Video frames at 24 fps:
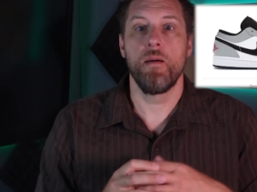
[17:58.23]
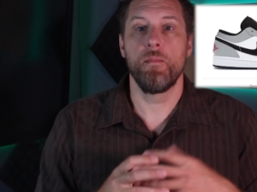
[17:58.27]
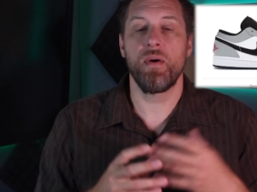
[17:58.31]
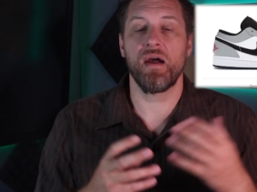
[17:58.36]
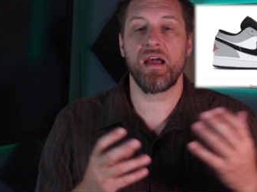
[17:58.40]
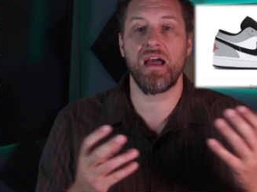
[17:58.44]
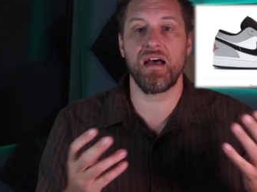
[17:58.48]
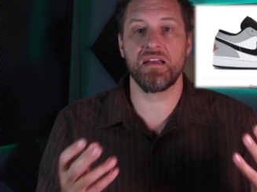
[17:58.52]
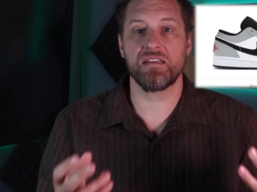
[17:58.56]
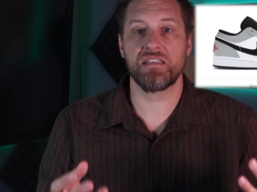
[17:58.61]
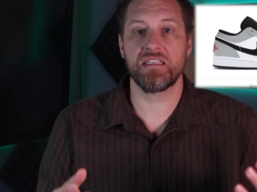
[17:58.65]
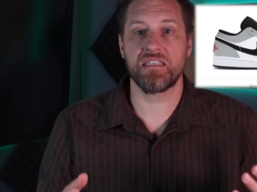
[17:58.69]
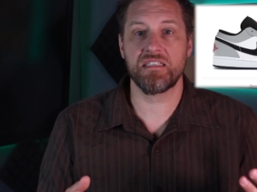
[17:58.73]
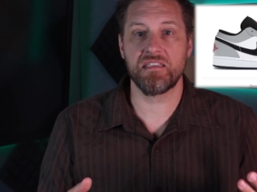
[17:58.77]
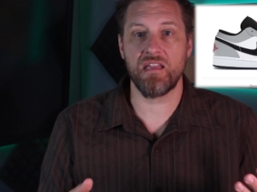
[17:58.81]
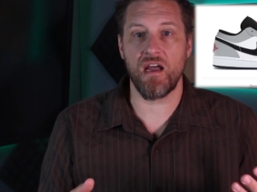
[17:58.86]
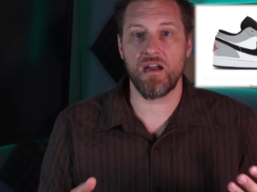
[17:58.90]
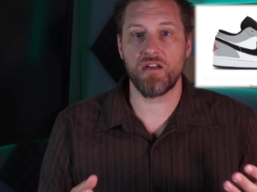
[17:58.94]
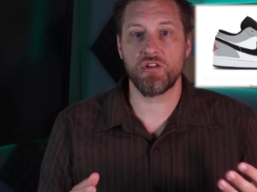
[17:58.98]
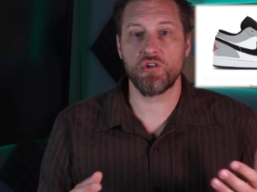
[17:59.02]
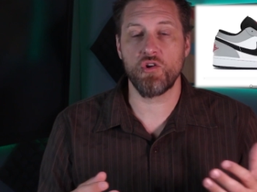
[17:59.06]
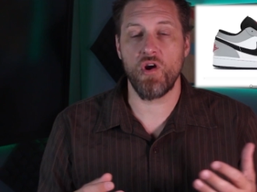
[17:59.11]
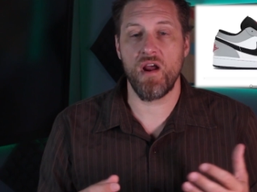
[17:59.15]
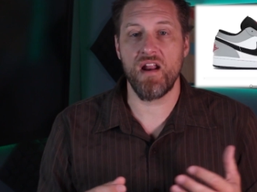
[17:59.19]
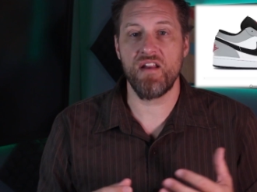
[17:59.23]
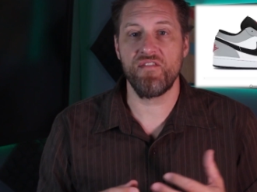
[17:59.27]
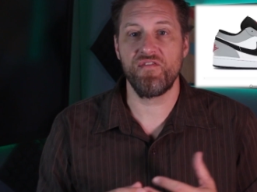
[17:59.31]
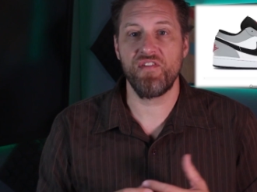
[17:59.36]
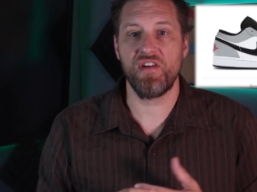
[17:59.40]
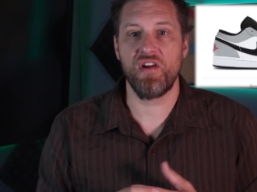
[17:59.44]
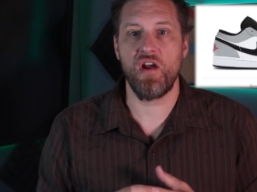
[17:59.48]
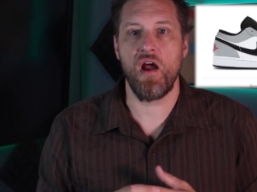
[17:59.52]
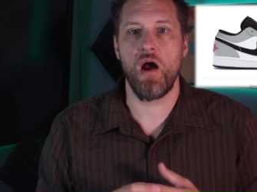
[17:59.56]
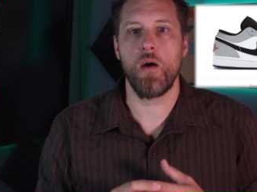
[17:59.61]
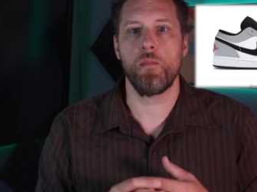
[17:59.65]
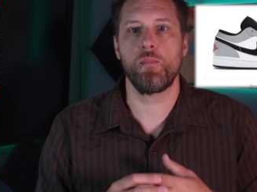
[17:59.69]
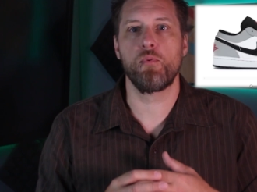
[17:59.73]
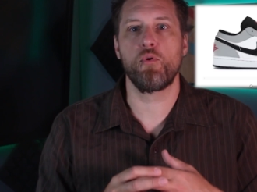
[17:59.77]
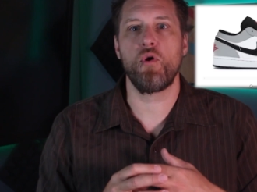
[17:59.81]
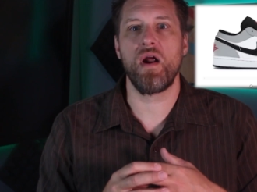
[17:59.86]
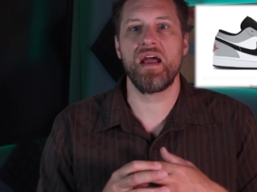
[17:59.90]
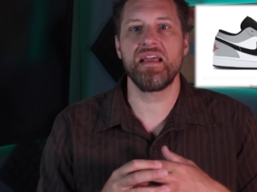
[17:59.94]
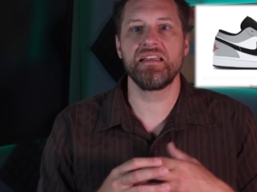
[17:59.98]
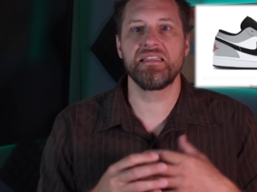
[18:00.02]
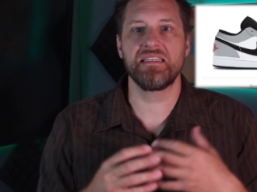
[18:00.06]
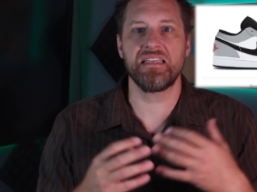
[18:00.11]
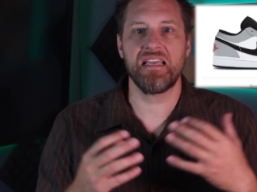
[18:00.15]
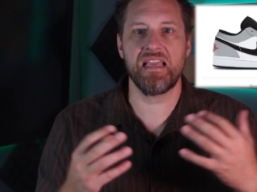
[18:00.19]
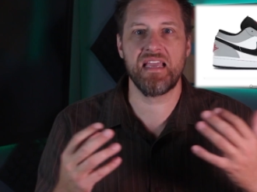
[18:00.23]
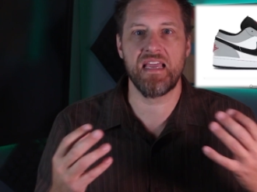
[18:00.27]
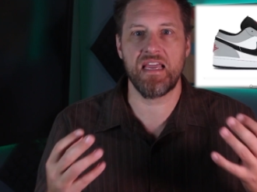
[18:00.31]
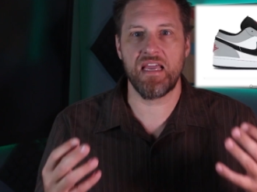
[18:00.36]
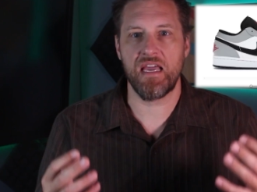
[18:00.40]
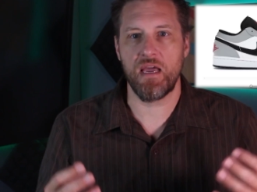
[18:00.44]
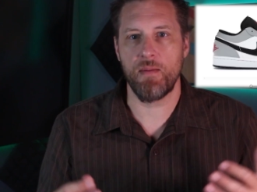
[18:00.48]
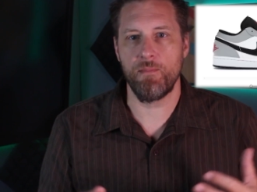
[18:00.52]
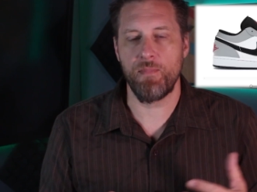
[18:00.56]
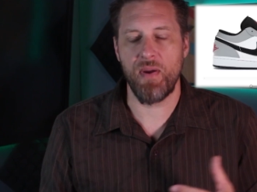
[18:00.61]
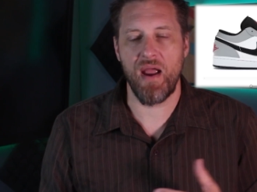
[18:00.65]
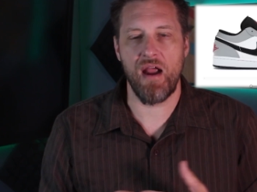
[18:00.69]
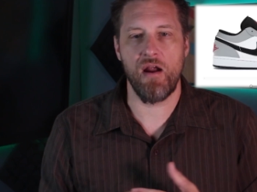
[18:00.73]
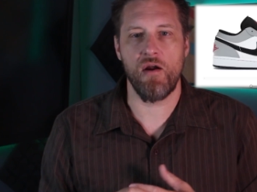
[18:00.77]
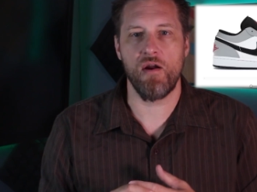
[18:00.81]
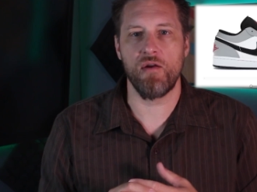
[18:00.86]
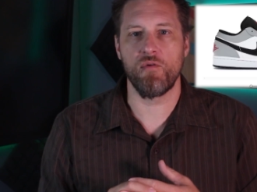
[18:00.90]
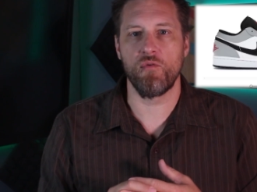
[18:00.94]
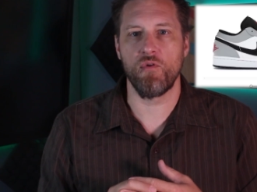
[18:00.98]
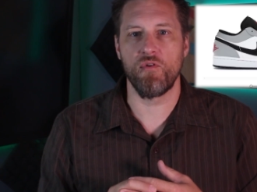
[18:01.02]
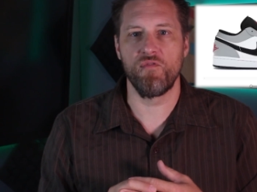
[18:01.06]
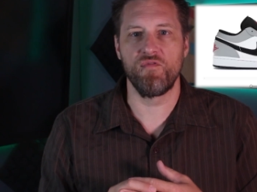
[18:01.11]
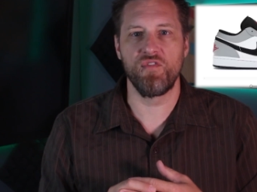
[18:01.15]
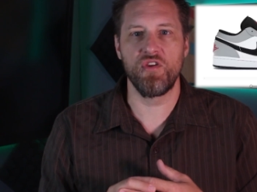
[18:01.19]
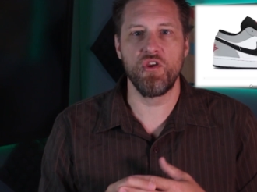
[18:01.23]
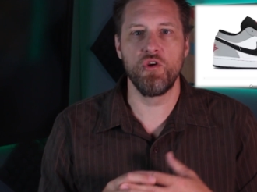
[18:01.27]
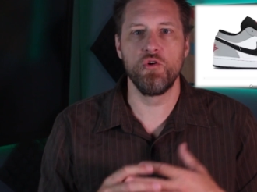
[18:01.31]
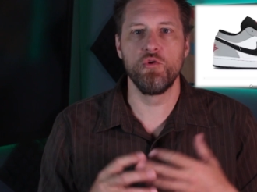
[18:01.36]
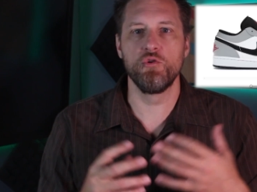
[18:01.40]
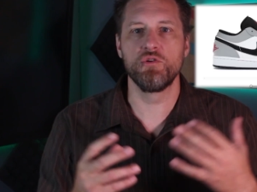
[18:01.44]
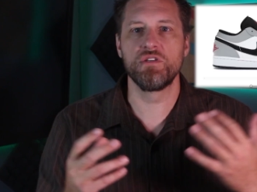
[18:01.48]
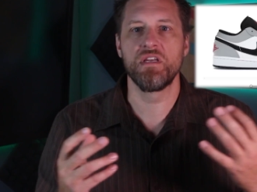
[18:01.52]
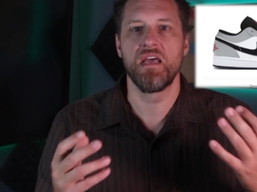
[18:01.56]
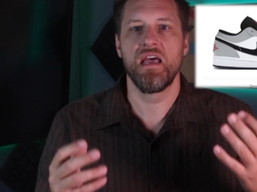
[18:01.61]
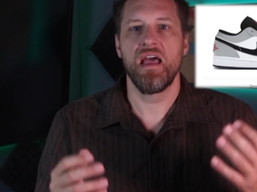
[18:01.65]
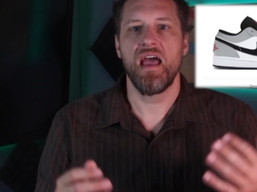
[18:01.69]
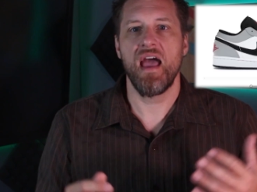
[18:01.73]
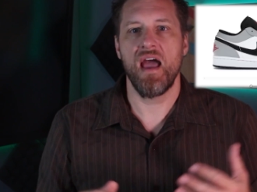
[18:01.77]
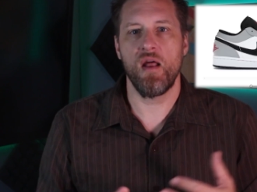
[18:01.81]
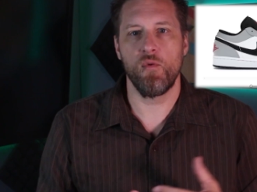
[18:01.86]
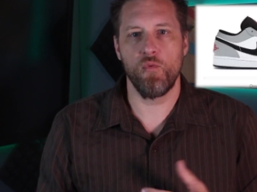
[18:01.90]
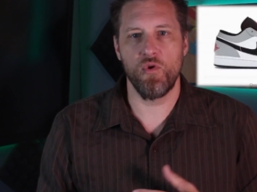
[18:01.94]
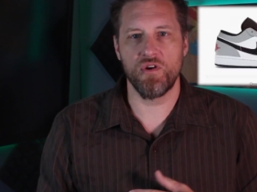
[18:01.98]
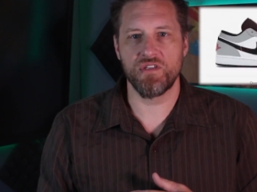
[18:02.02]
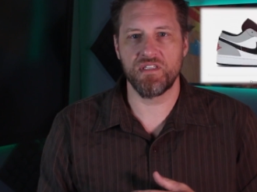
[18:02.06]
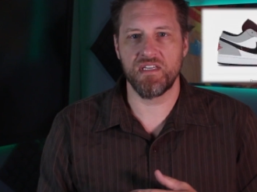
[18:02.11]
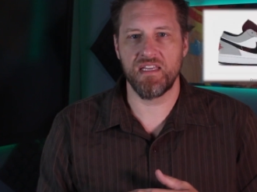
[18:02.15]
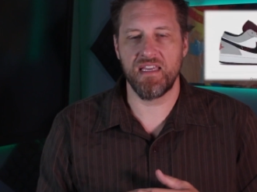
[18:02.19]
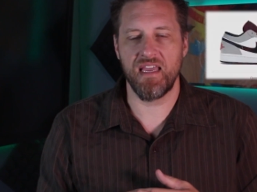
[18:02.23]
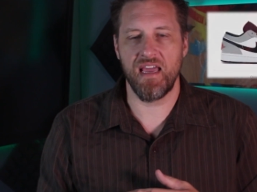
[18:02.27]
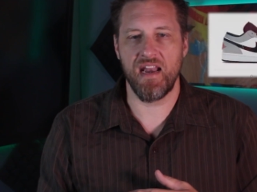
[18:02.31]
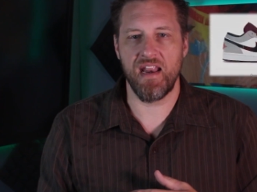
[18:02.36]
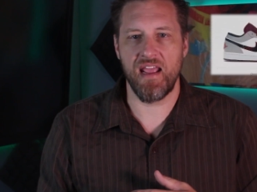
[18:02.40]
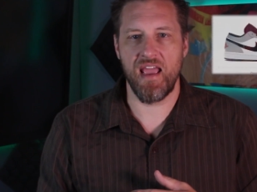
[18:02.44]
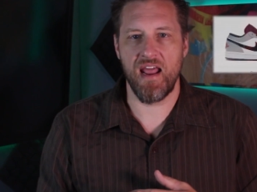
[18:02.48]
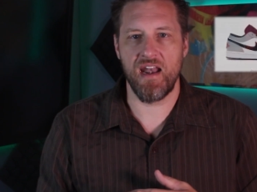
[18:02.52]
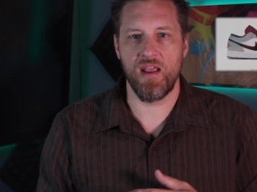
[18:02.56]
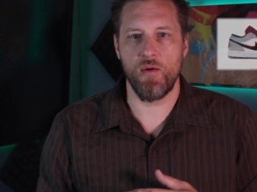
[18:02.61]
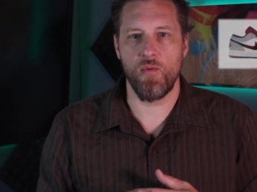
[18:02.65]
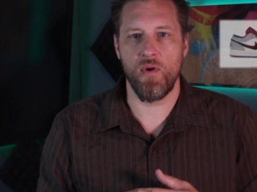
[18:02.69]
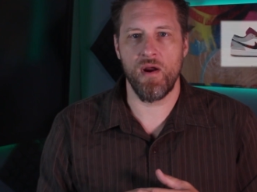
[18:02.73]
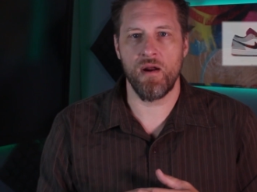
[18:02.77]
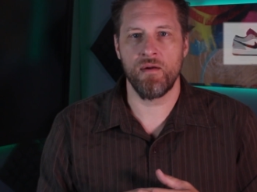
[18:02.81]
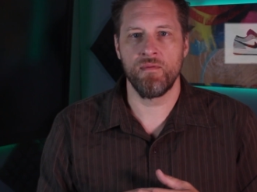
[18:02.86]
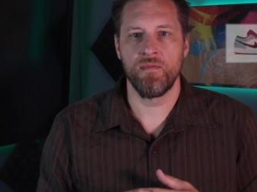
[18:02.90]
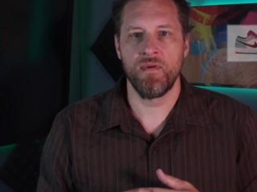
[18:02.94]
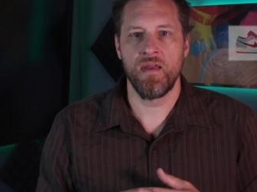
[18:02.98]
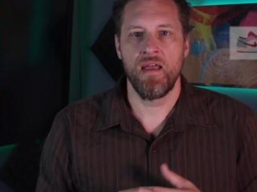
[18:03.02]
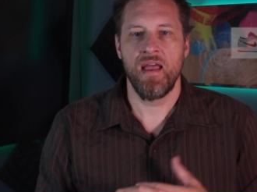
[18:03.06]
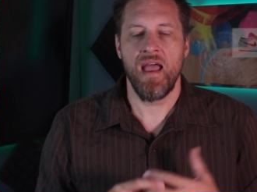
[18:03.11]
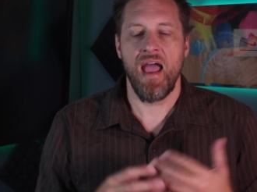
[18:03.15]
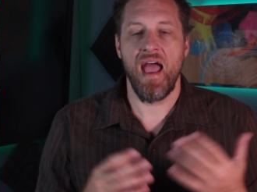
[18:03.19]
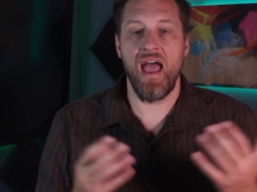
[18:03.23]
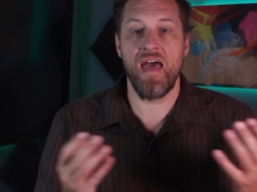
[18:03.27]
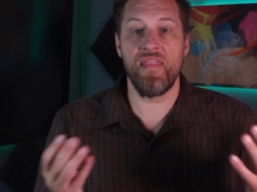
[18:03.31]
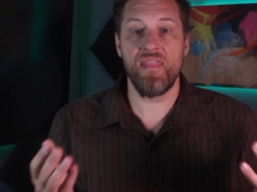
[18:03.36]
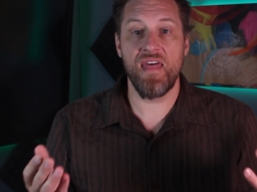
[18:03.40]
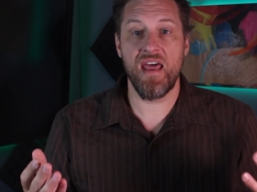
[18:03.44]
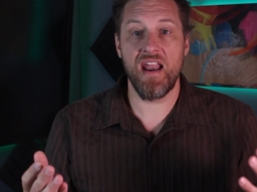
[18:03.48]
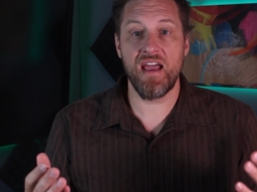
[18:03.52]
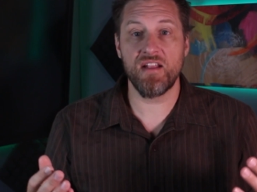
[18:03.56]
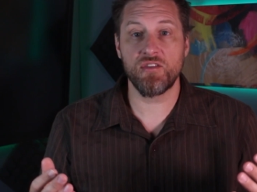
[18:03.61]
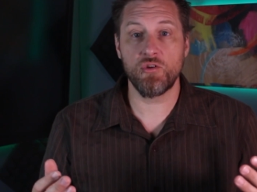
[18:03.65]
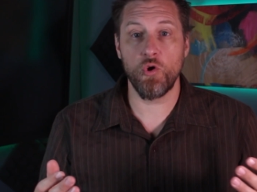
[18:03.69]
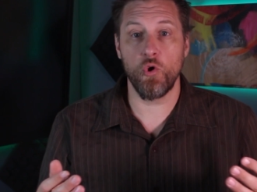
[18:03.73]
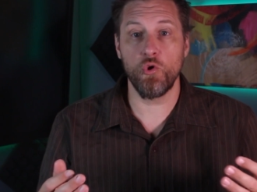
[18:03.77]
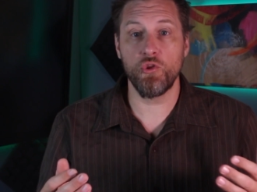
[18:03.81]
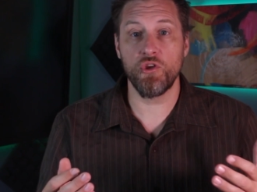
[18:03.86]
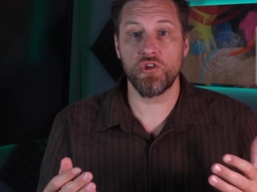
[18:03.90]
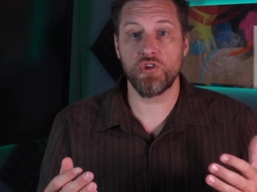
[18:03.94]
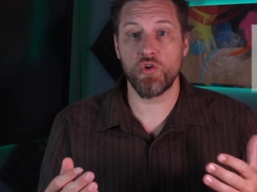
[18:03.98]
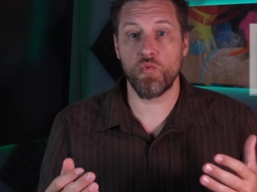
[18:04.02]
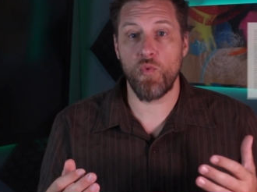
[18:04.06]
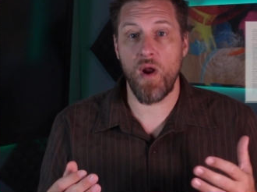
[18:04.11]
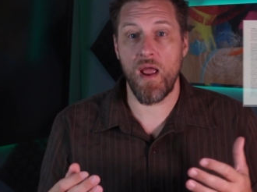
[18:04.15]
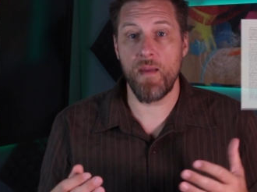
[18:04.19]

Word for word: but got stuck trying to figure out pricing and comparing reviews and wasn't getting anywhere. And then I told it to